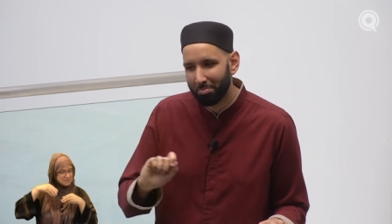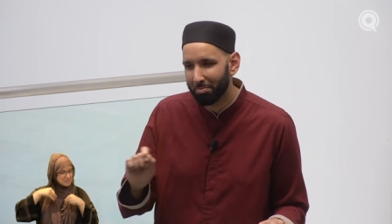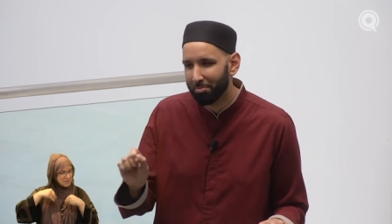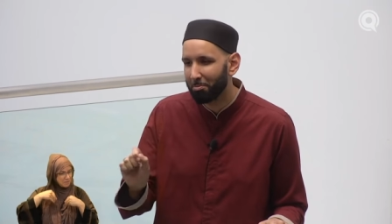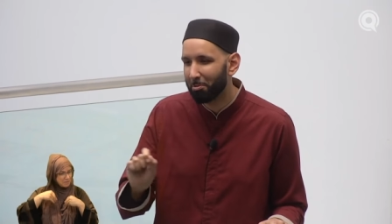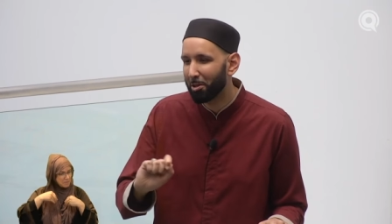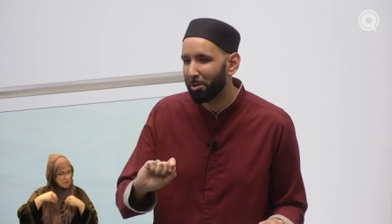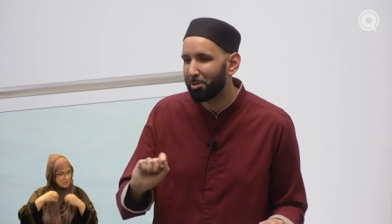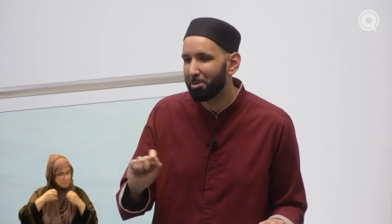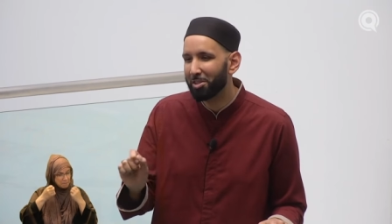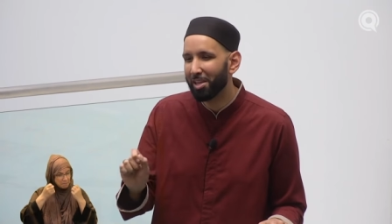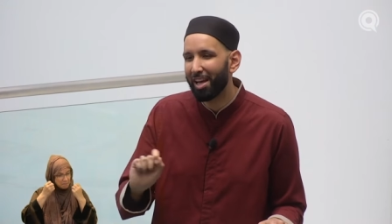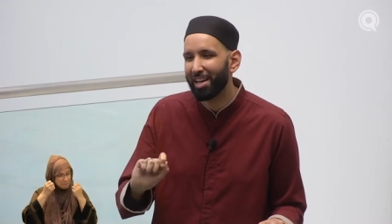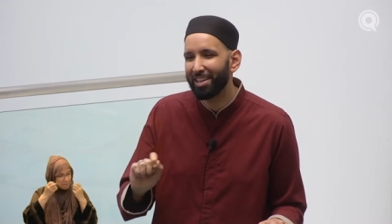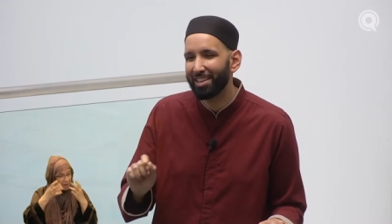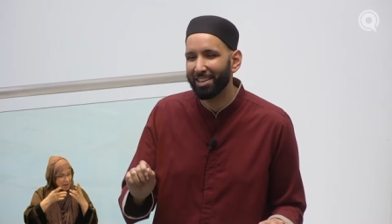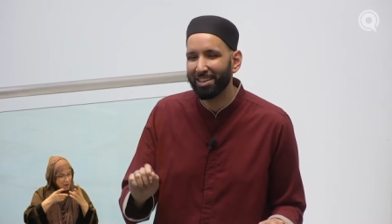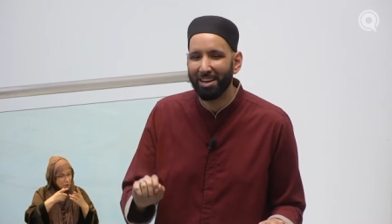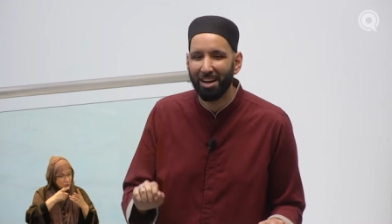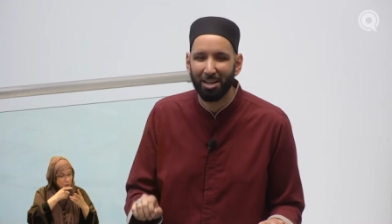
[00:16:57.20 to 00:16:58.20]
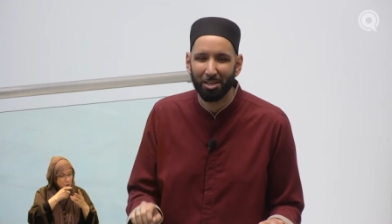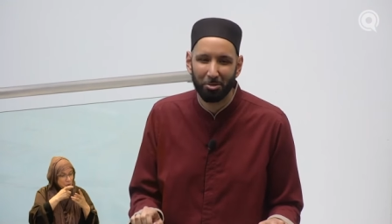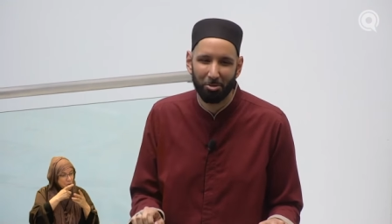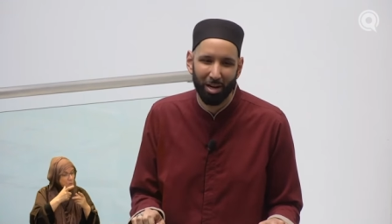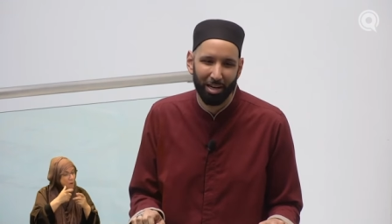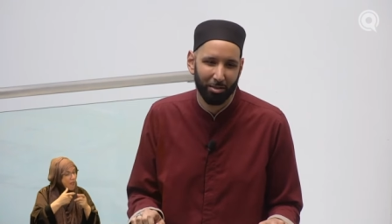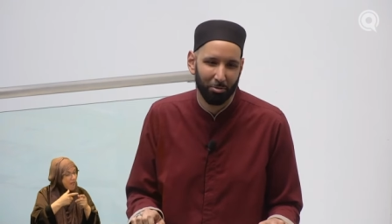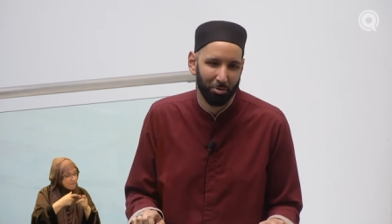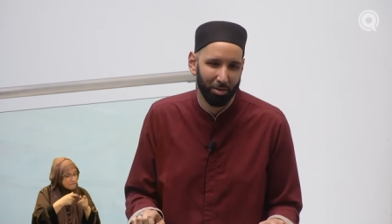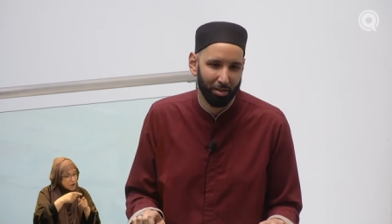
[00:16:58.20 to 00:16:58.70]
What are you signing the
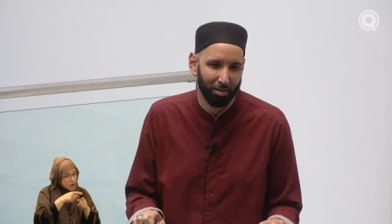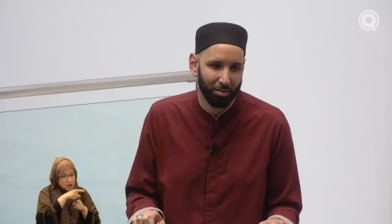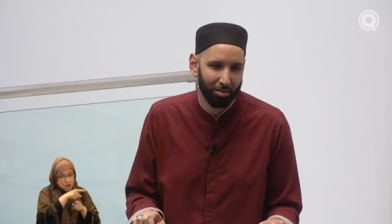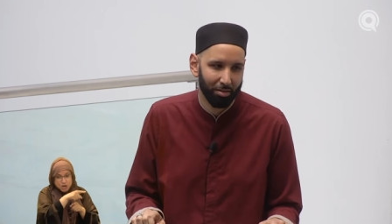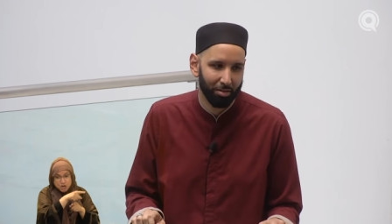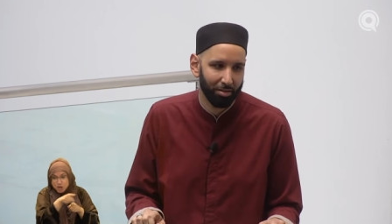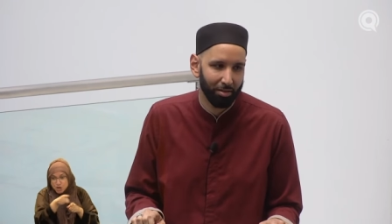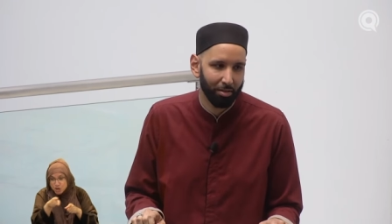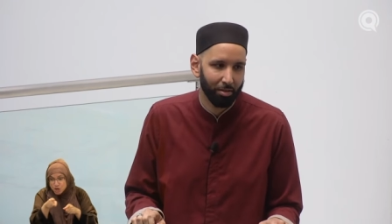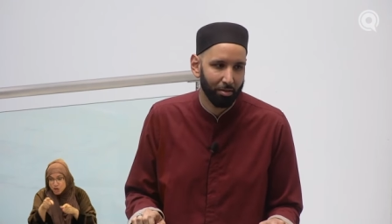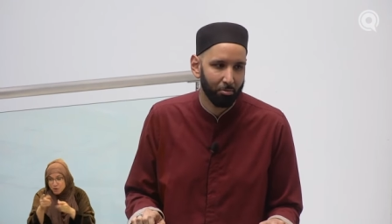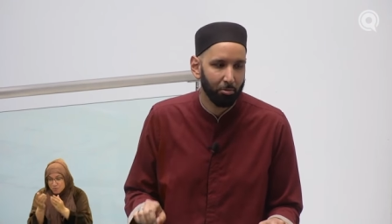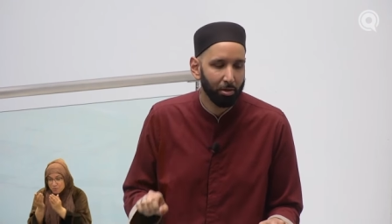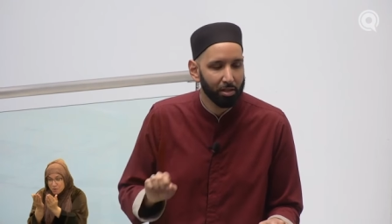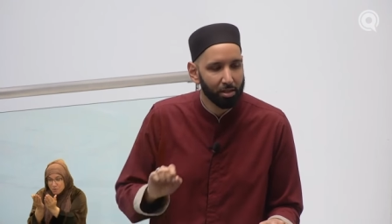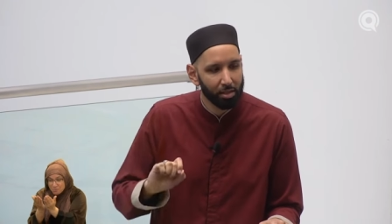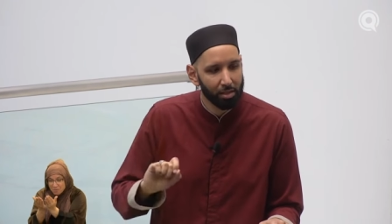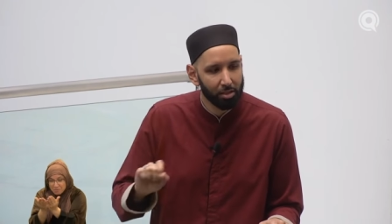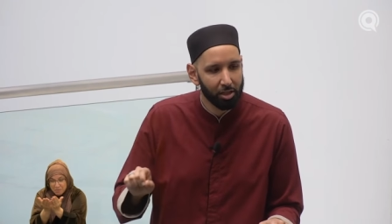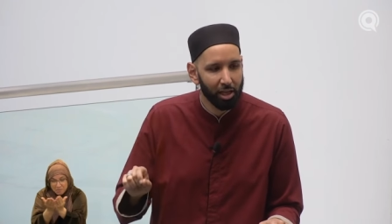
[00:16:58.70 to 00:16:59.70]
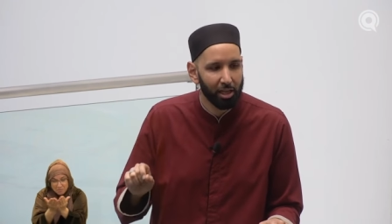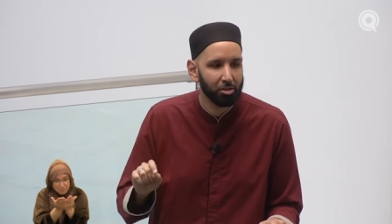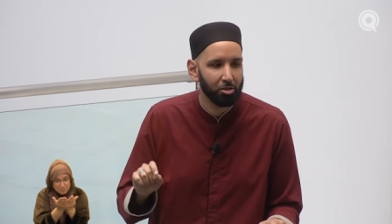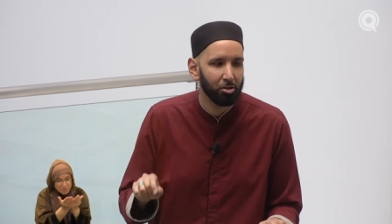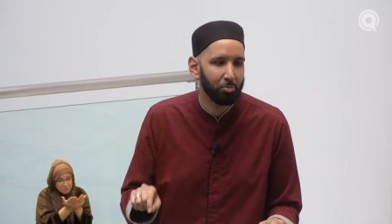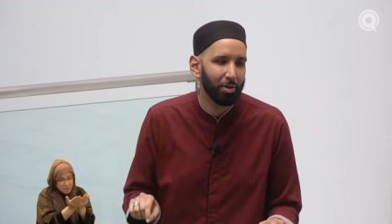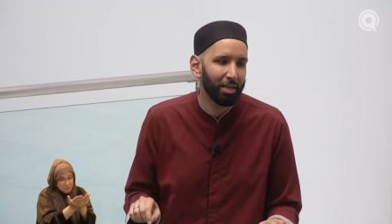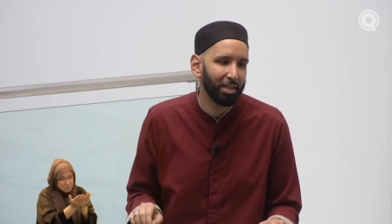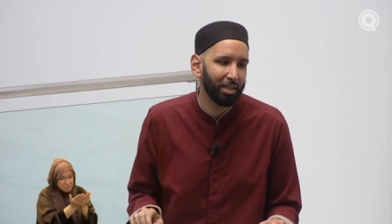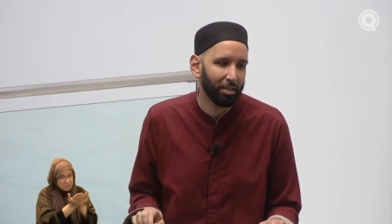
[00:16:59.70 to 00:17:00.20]
contract with? What's the change
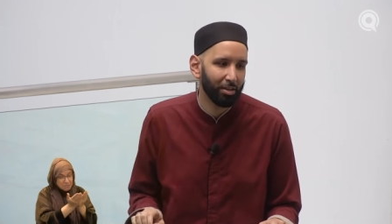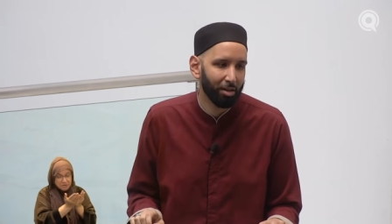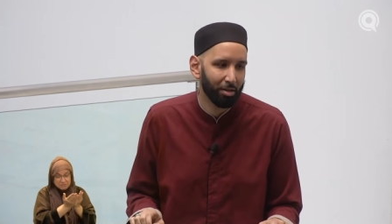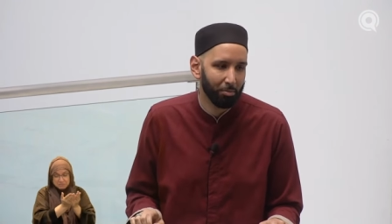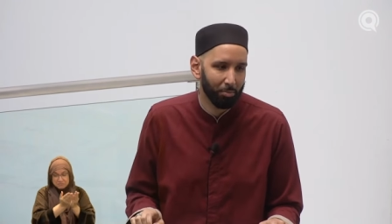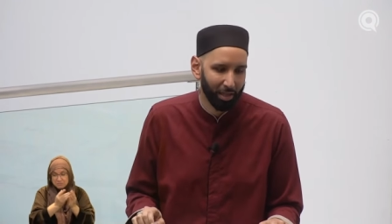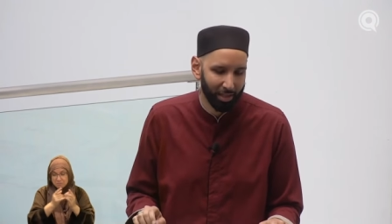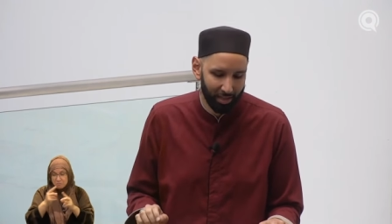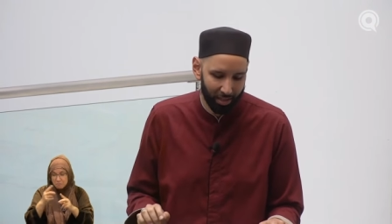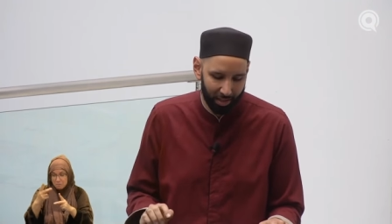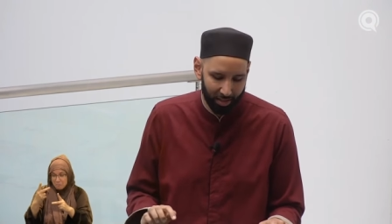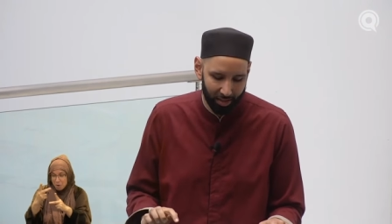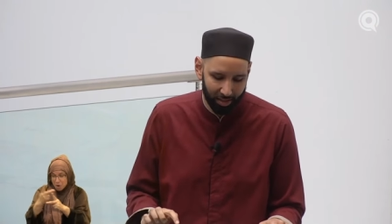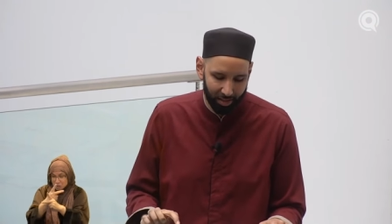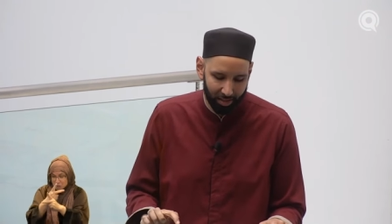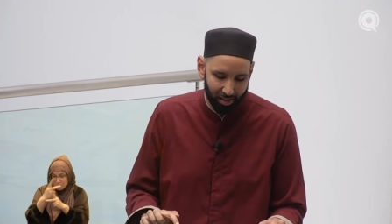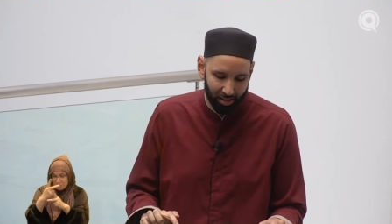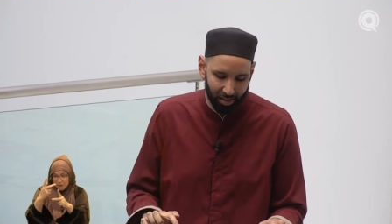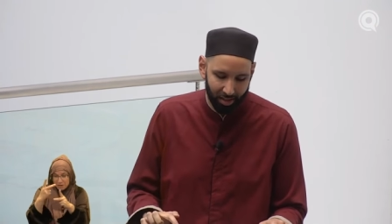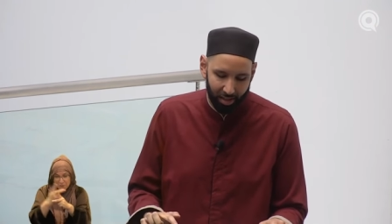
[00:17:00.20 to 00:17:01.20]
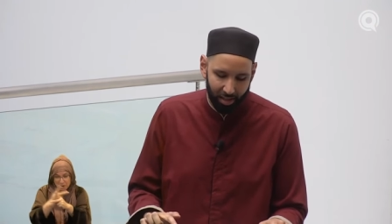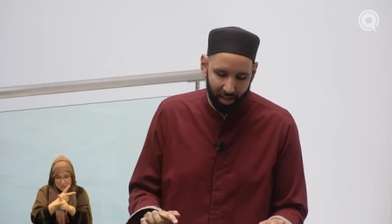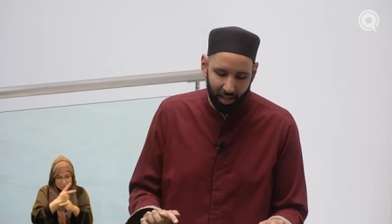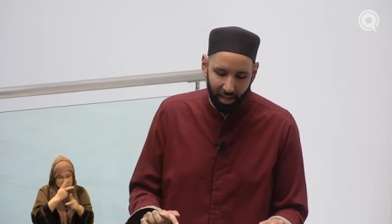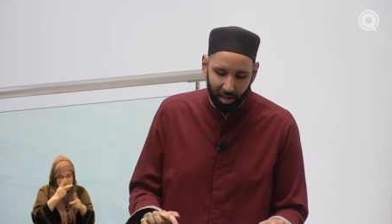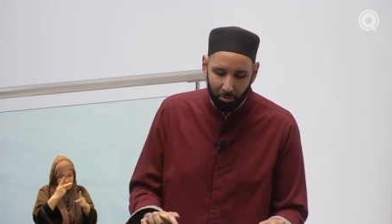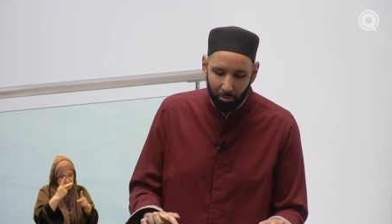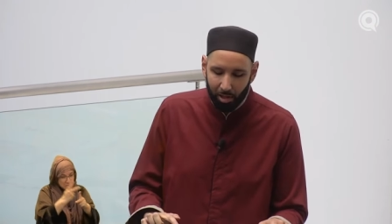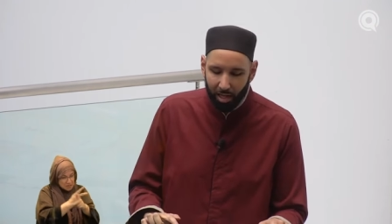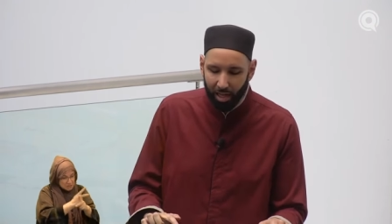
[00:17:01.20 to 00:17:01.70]
you're making on Monday? And
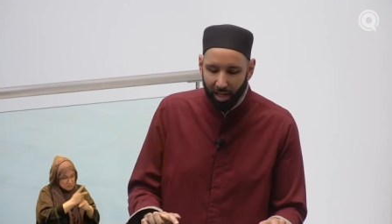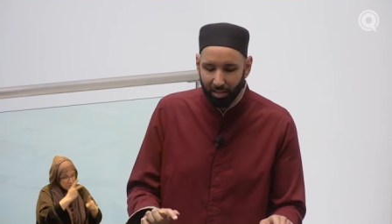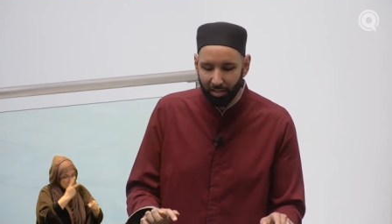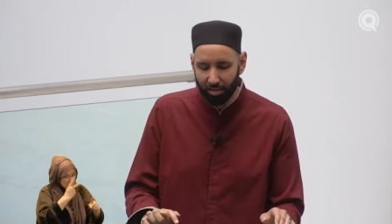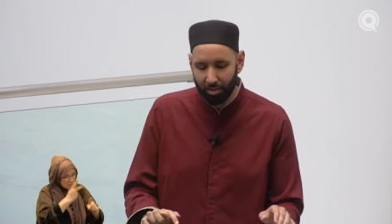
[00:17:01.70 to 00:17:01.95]
I want to end,